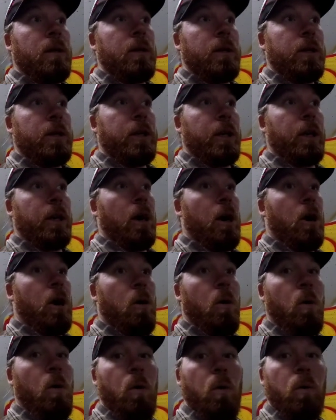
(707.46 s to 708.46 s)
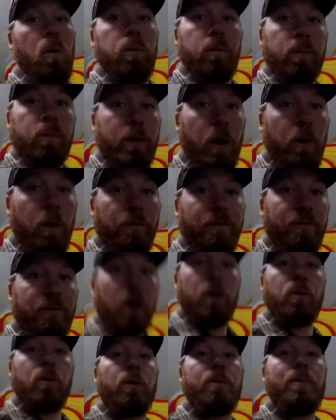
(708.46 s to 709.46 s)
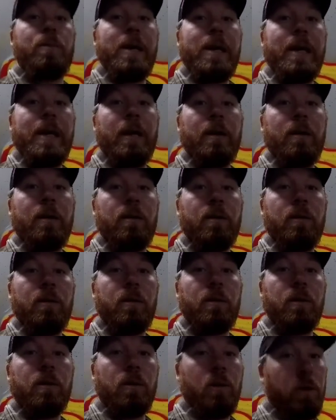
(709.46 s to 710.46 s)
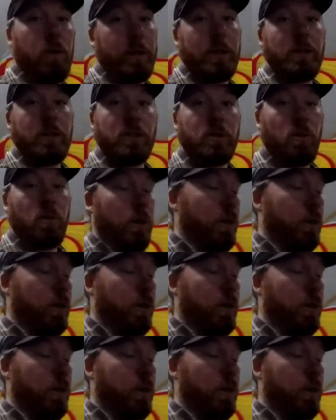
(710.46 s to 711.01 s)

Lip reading: you know, don't fuck with me looking sort of